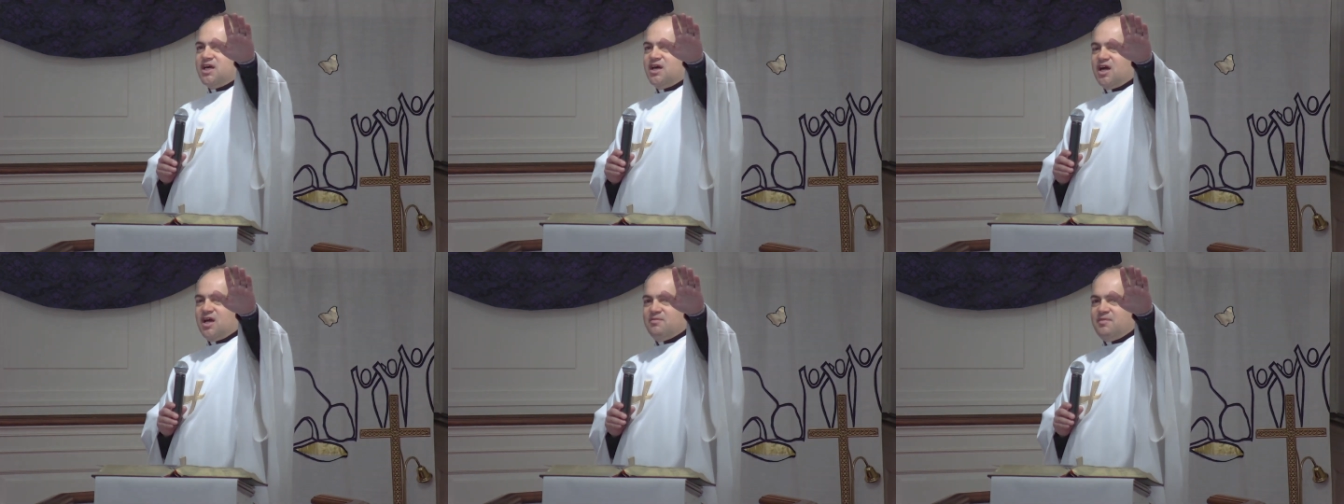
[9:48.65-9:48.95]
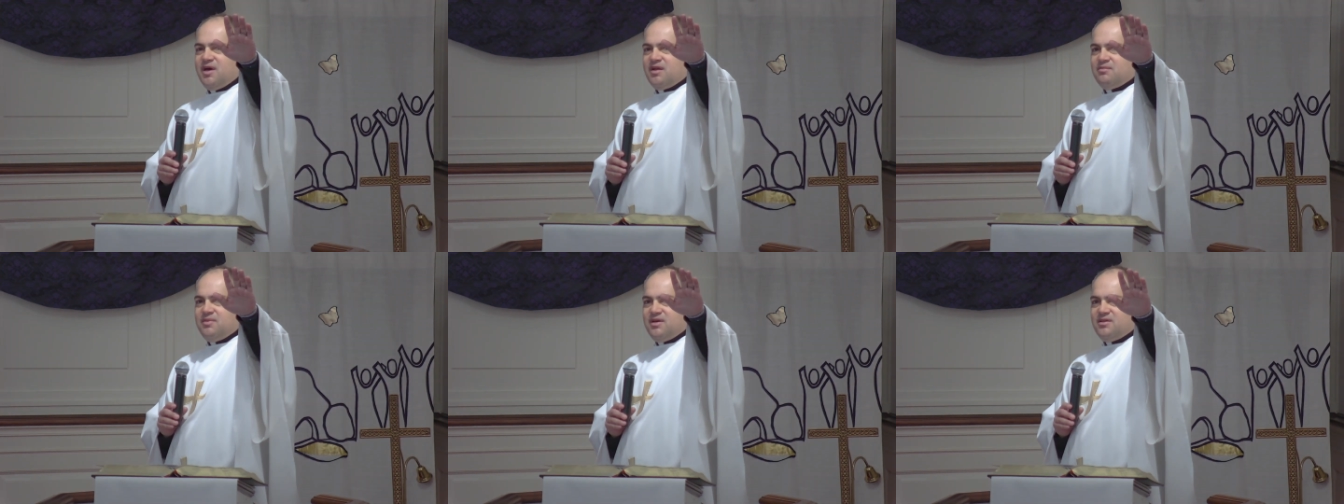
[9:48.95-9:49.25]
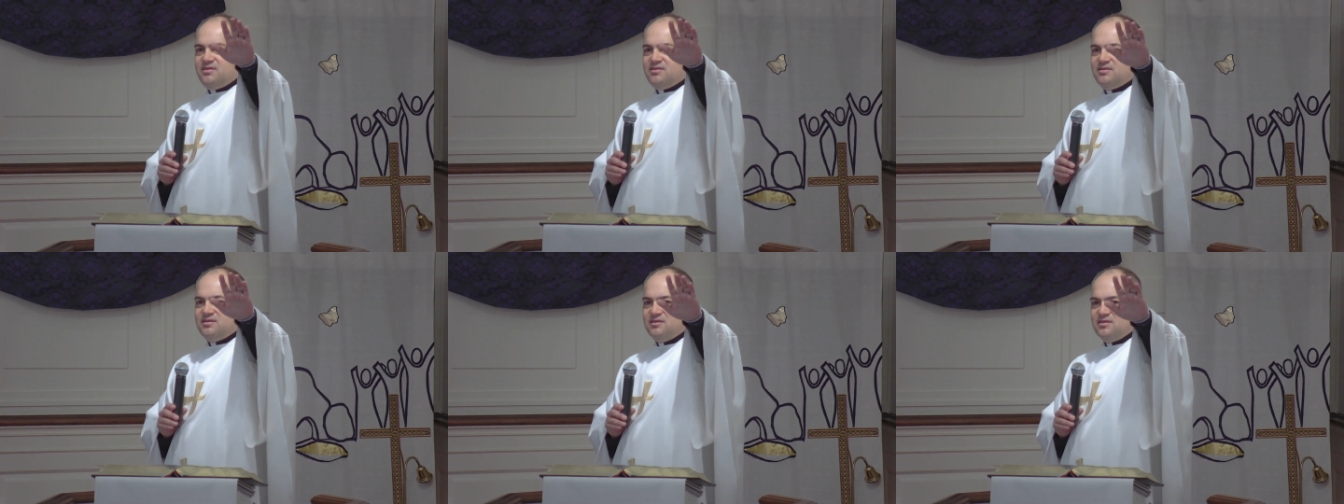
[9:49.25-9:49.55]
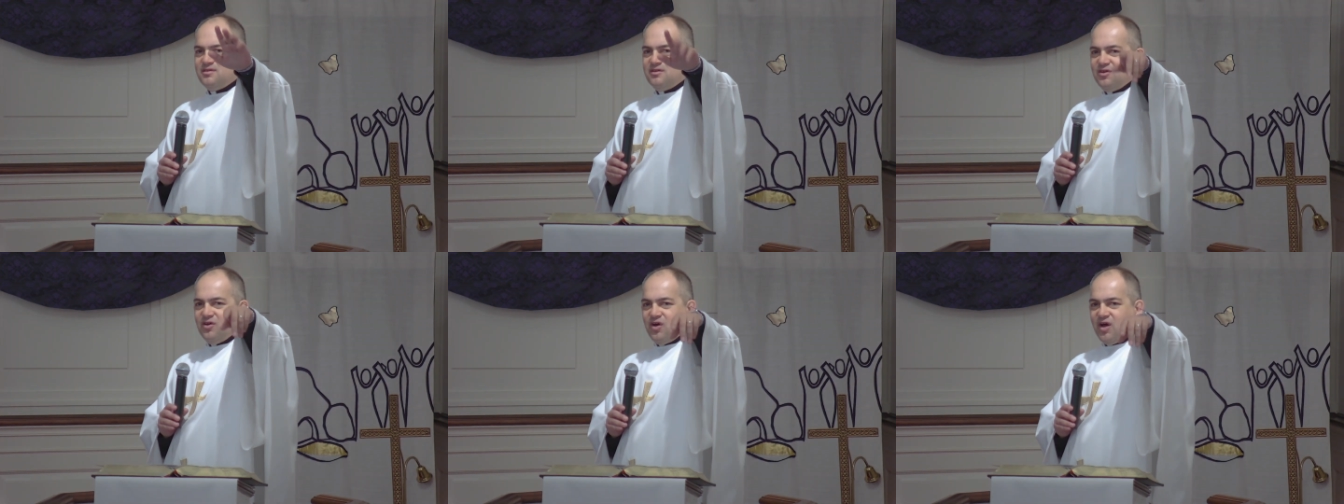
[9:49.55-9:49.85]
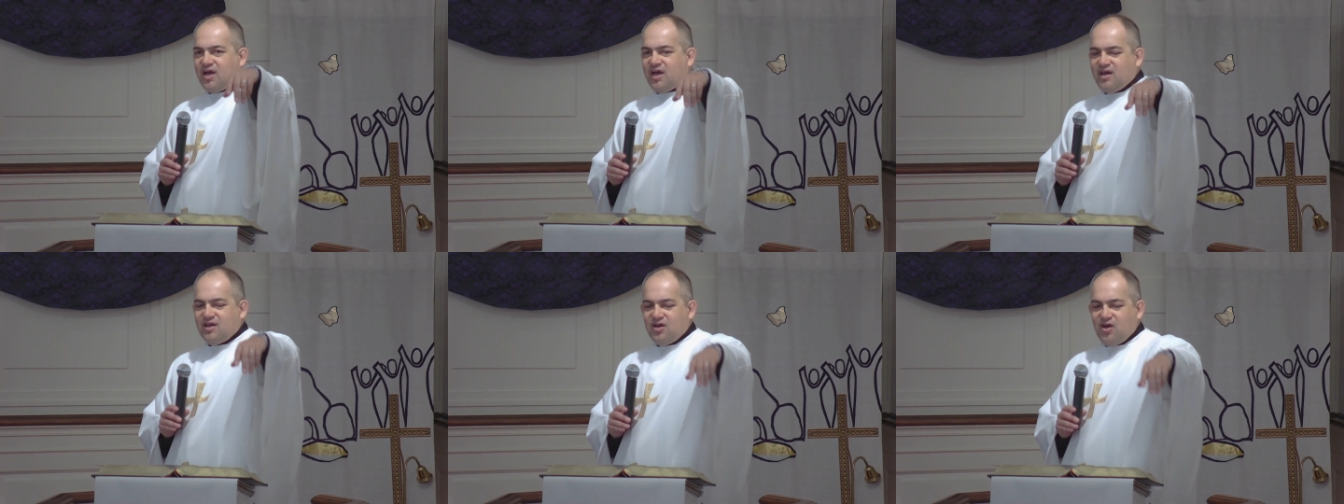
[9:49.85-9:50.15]
second commandment.
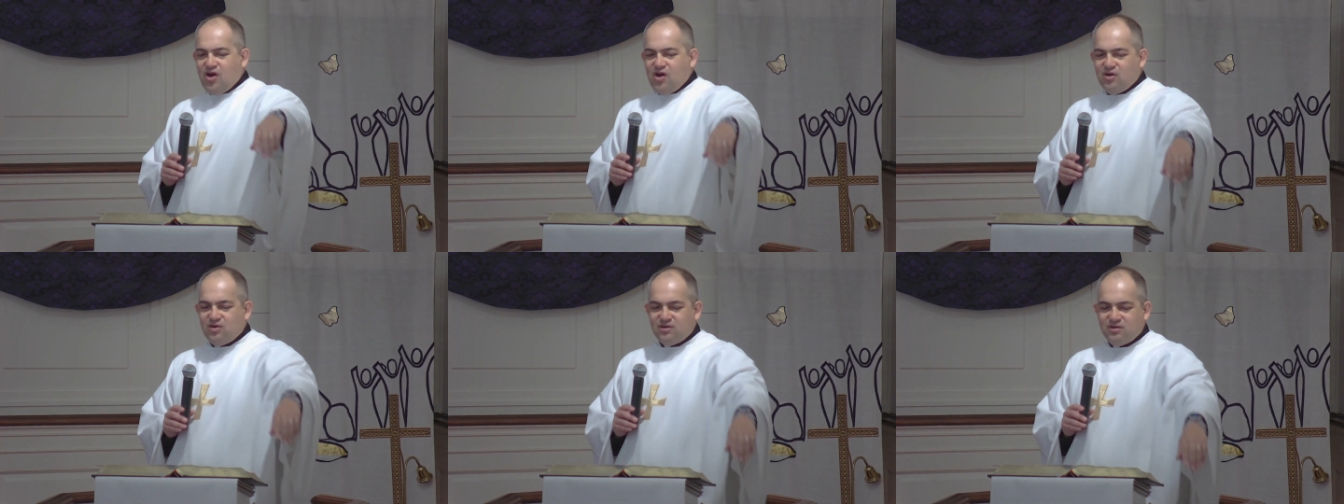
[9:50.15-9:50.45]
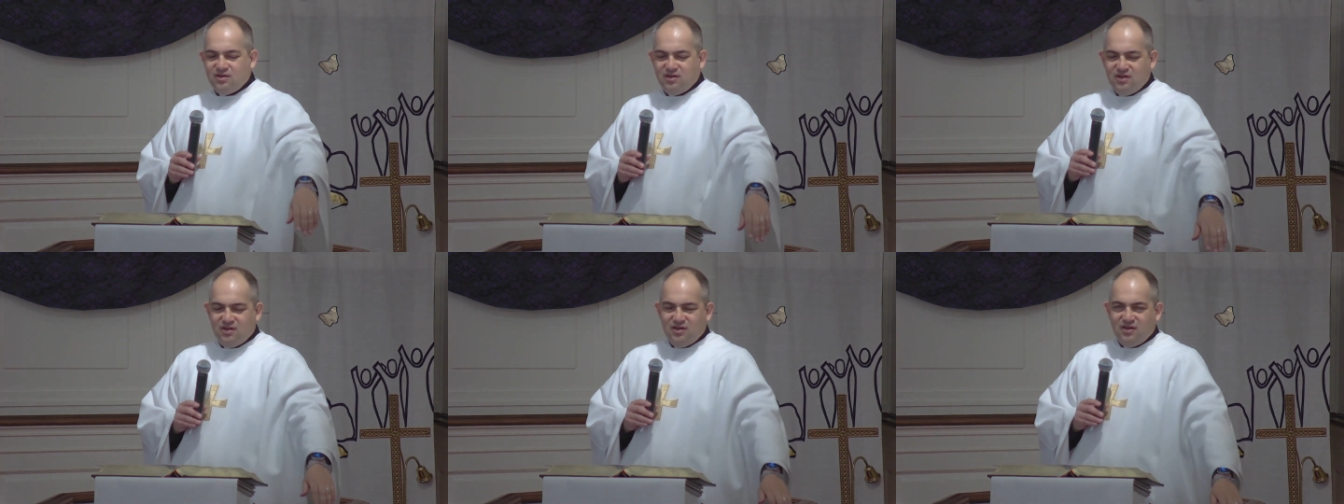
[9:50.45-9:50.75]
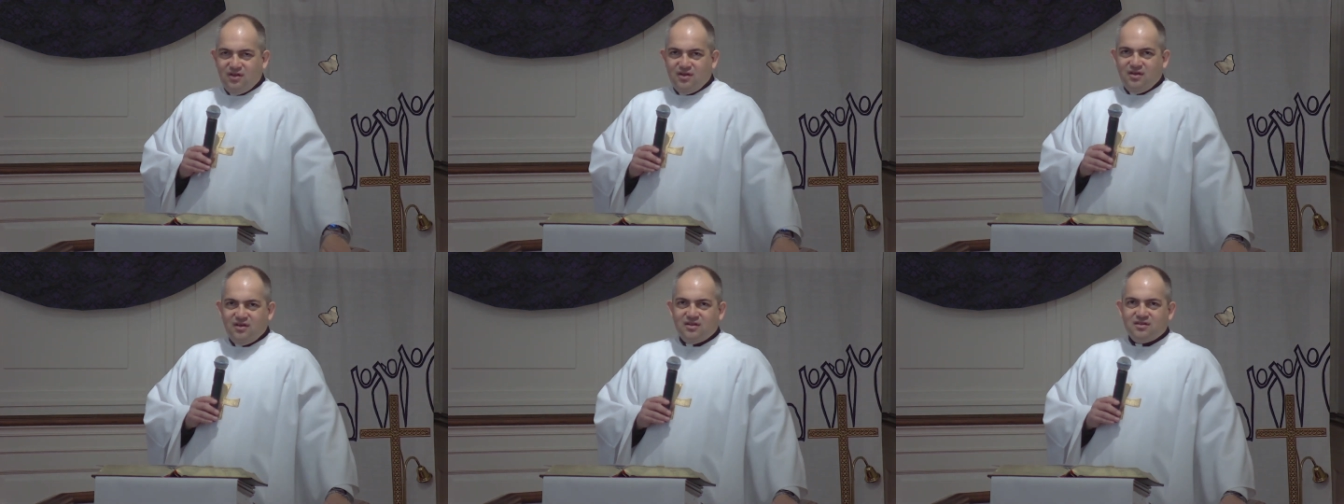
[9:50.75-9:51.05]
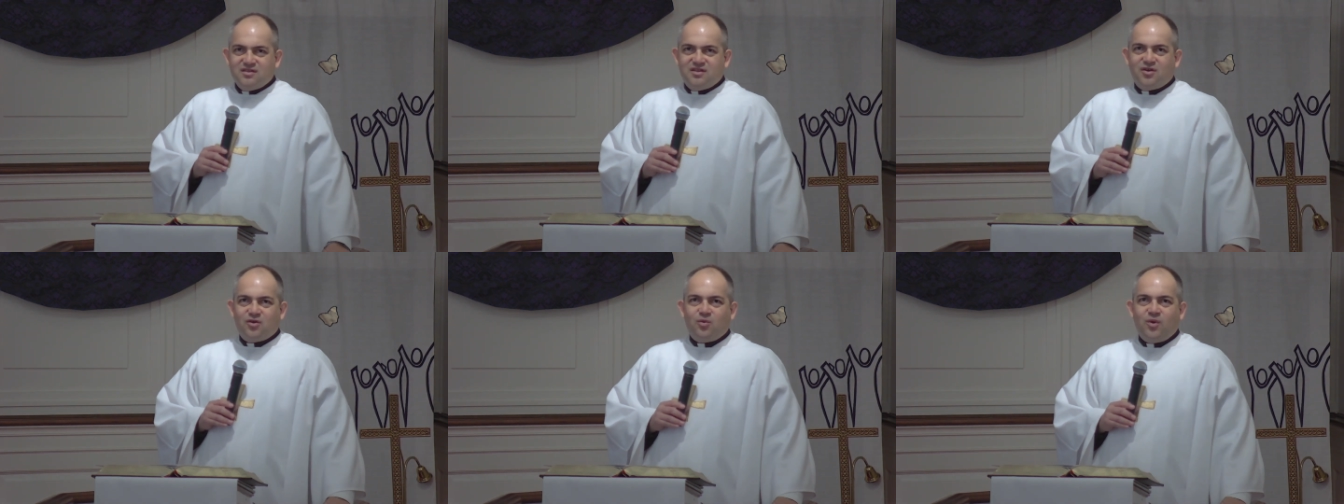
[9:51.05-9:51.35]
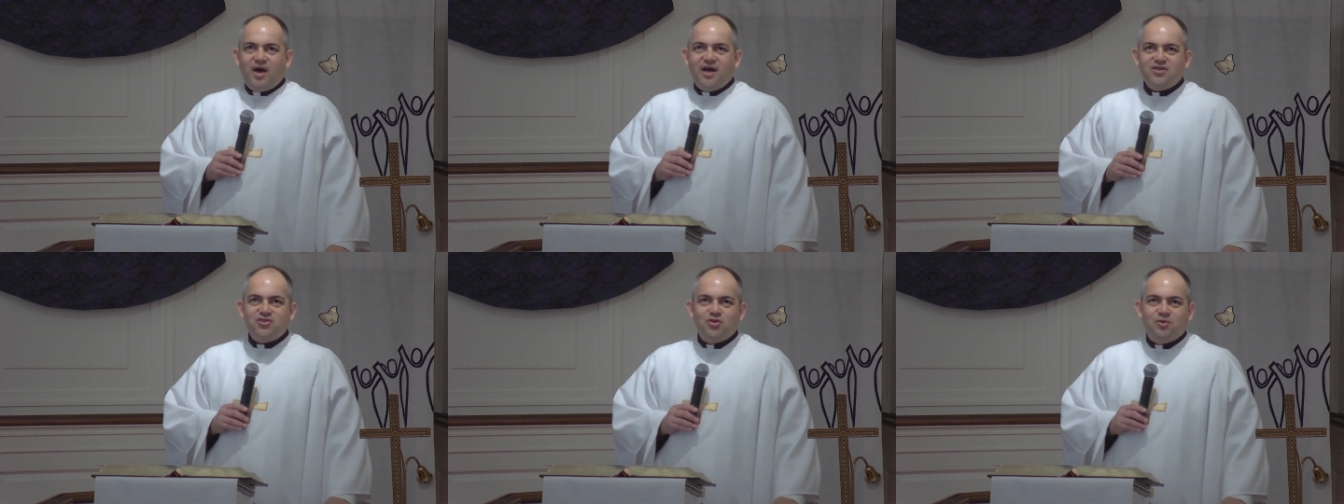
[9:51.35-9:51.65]
Okay, go. The
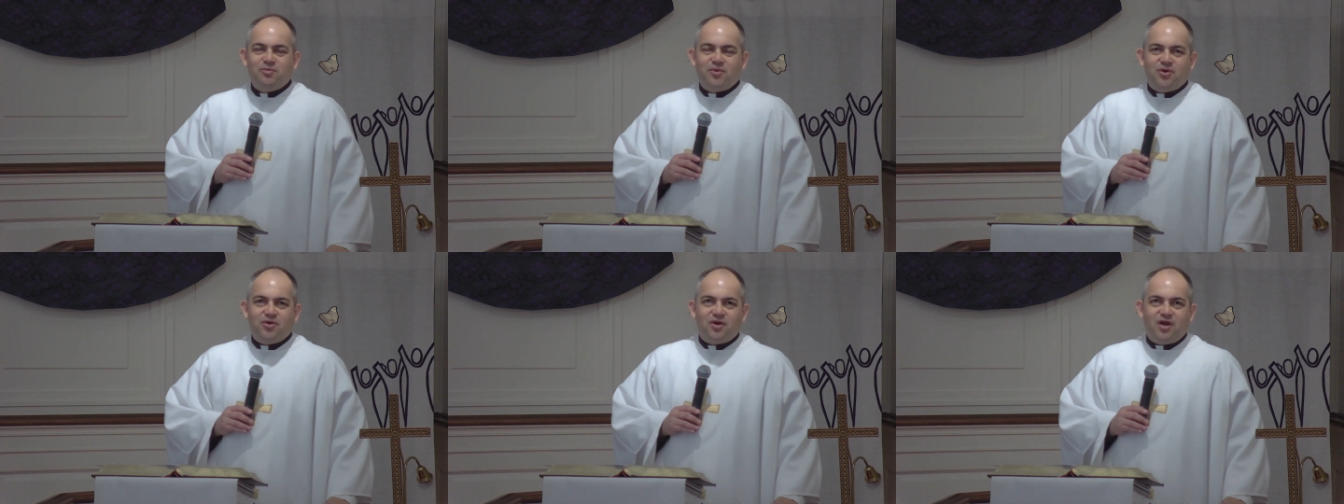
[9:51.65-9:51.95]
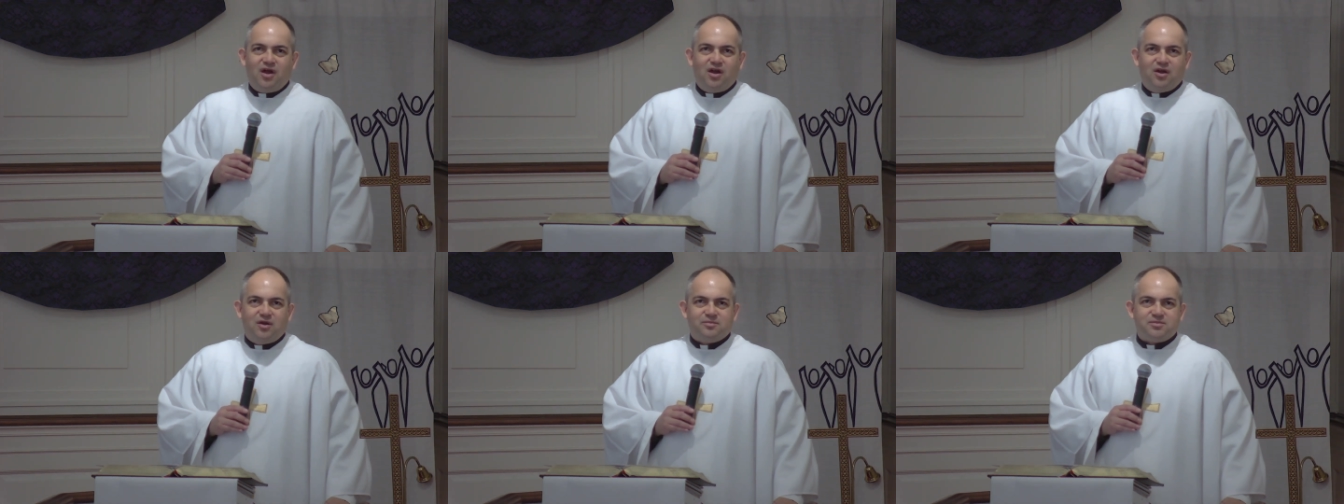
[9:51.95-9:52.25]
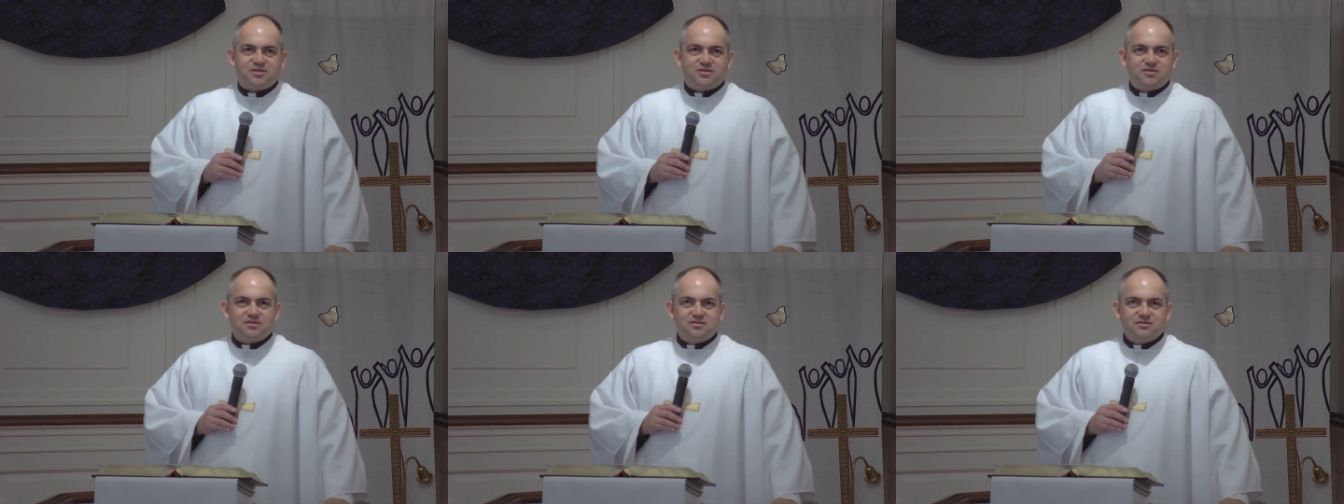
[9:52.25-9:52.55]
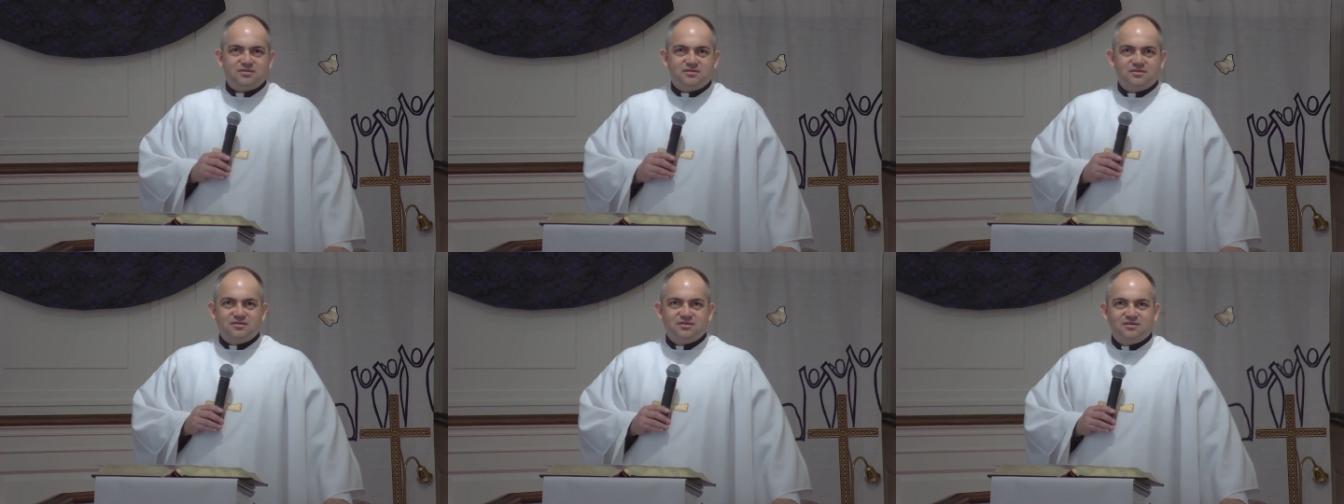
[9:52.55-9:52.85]
right to bear arms.